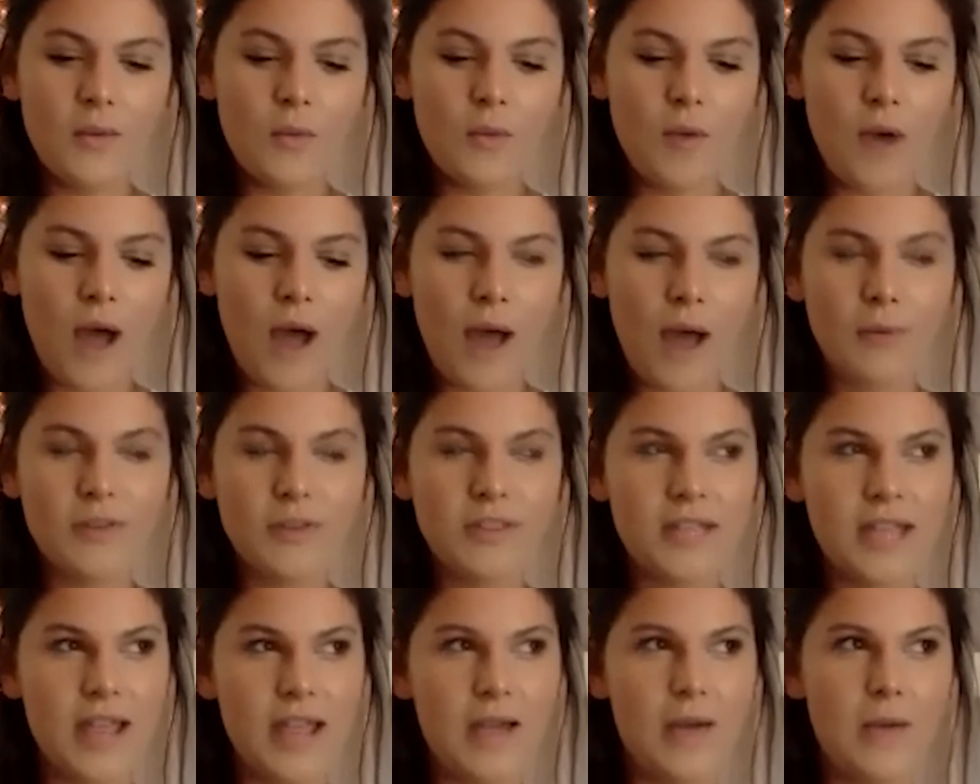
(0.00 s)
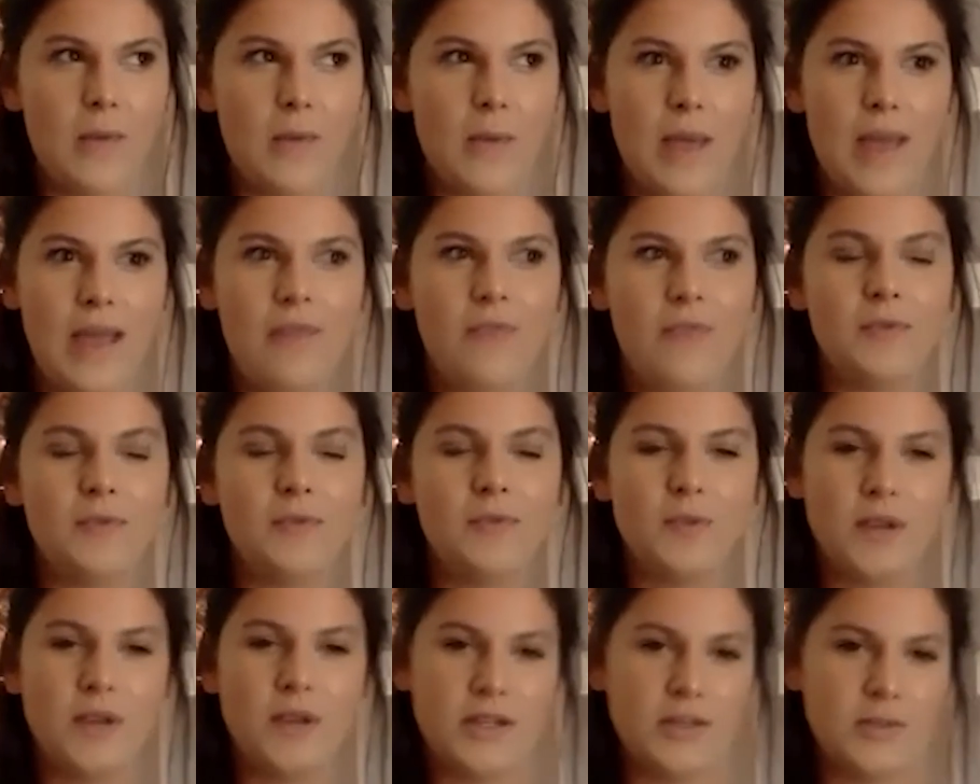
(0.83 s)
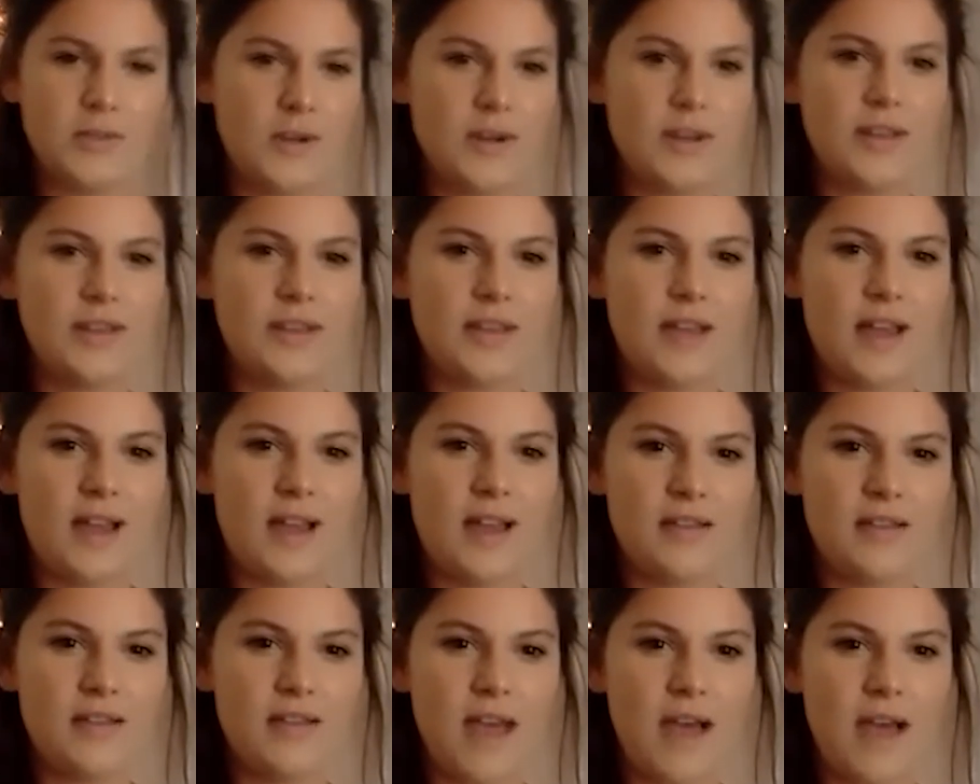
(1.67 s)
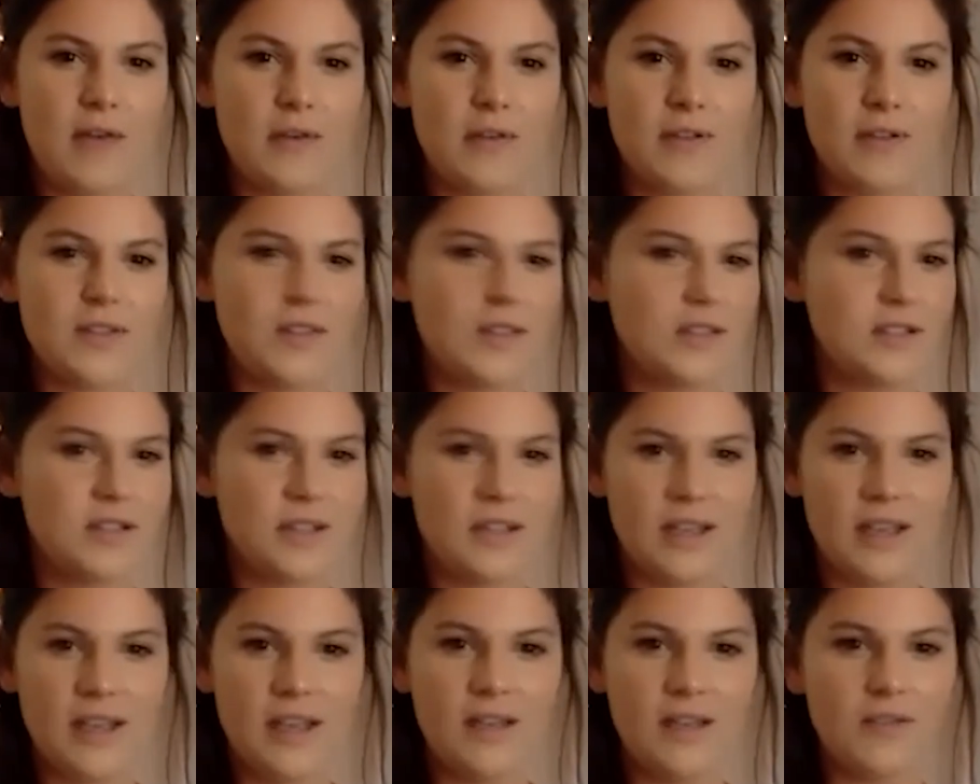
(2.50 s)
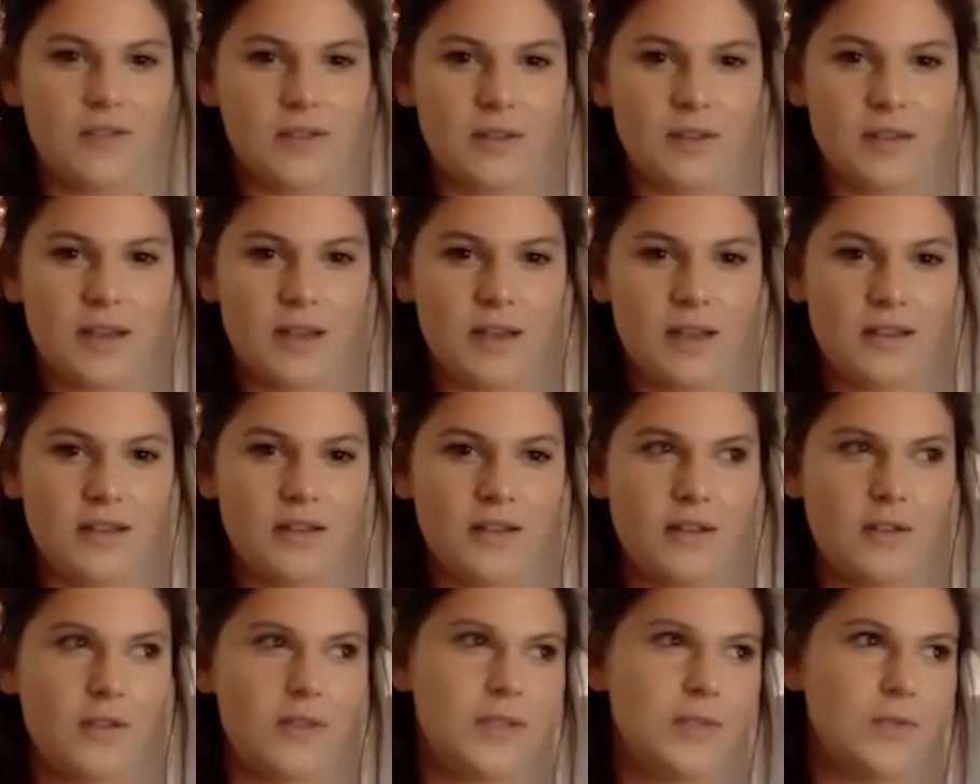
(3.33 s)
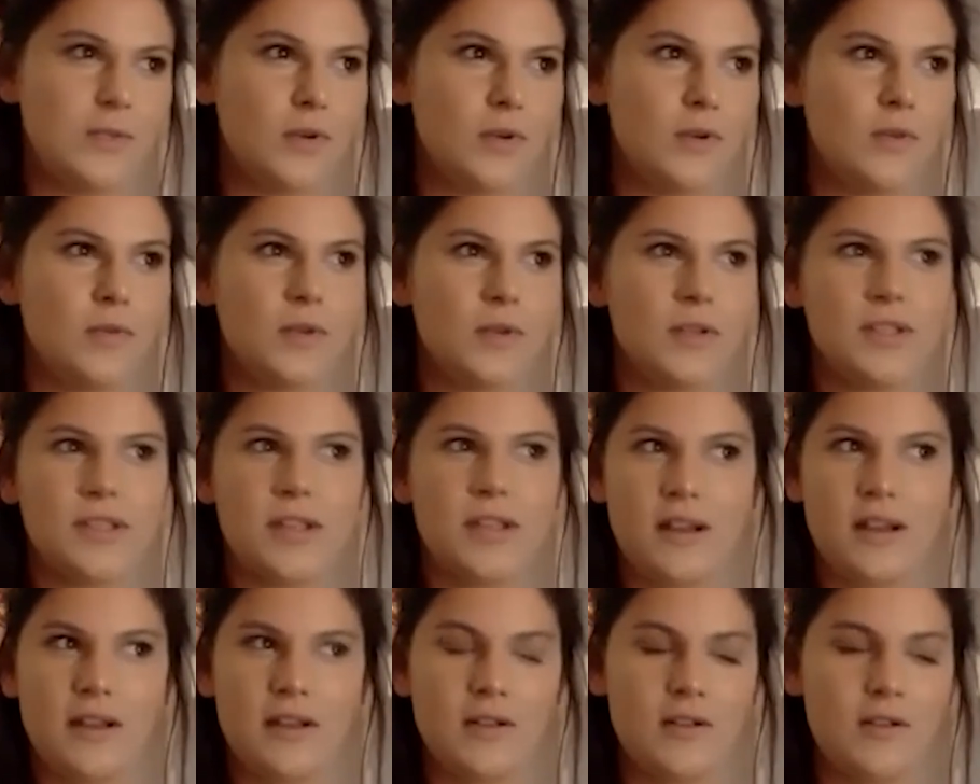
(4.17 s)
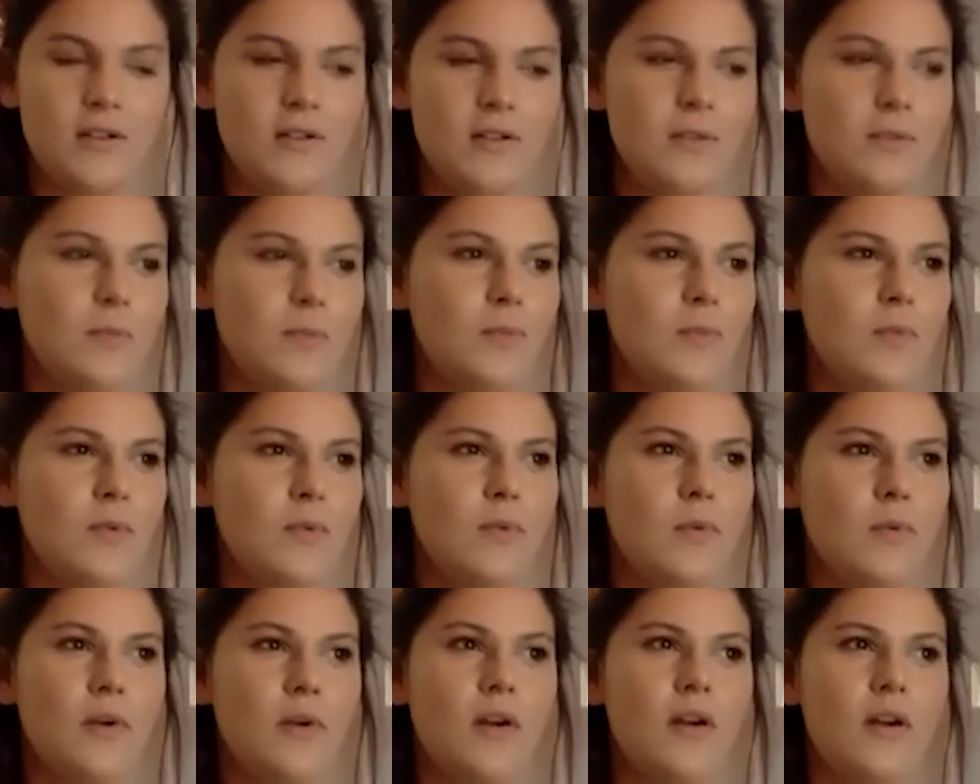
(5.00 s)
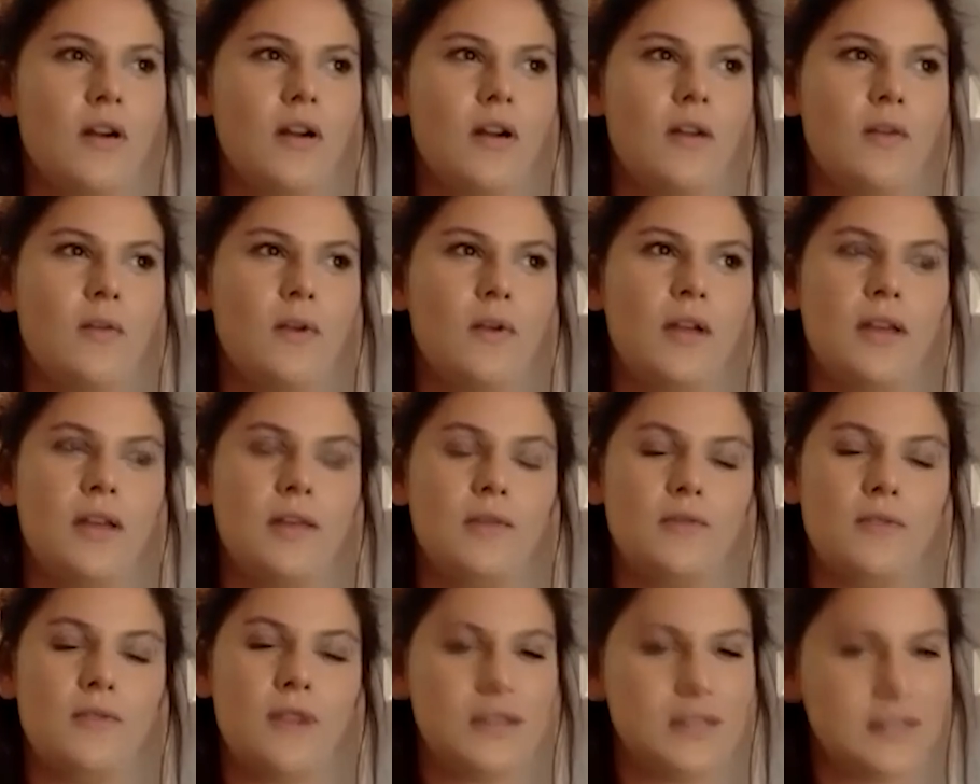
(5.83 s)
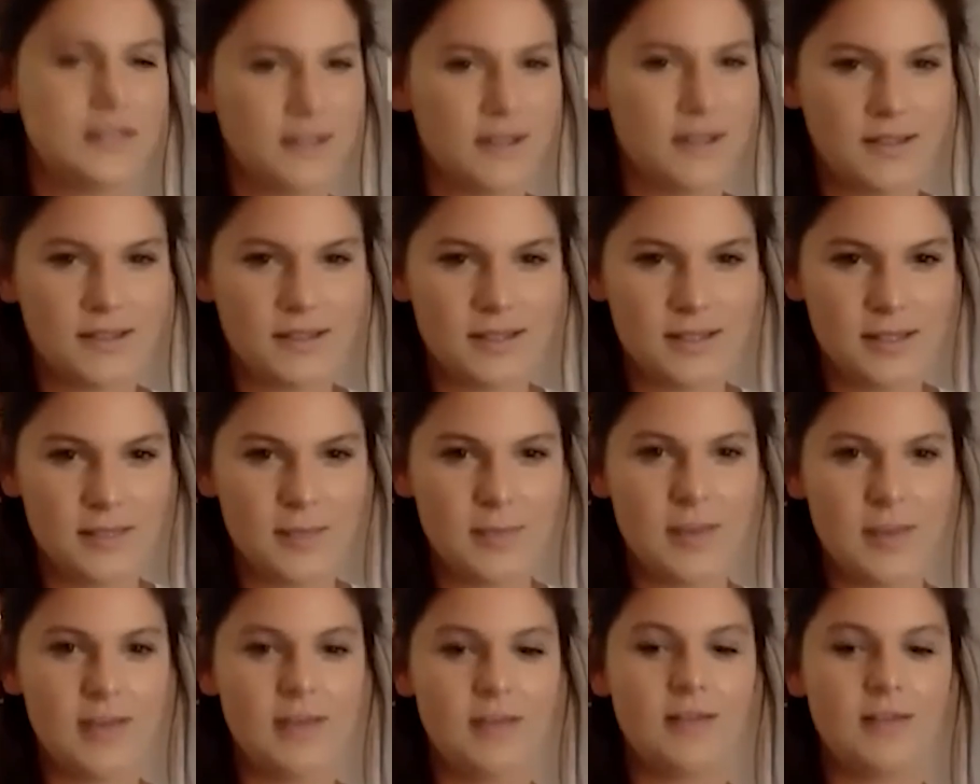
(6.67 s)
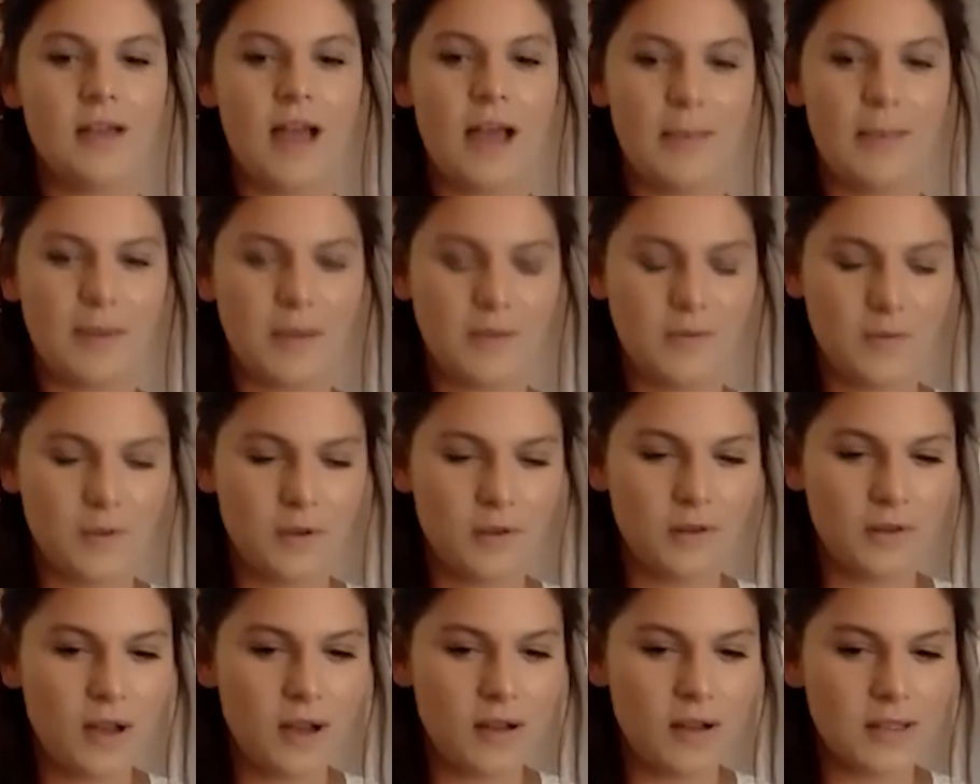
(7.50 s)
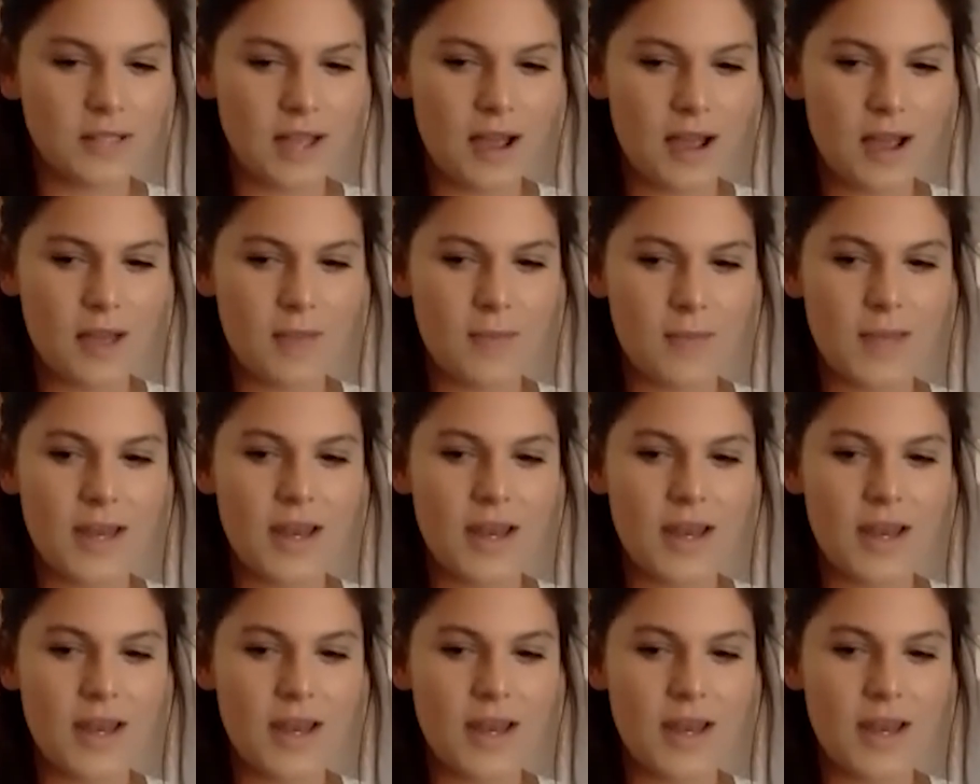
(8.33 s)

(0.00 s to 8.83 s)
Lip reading: I will take away from 2020 that was such a gift. And, we're stuck at home. We're getting restless. This has been happening for a long time.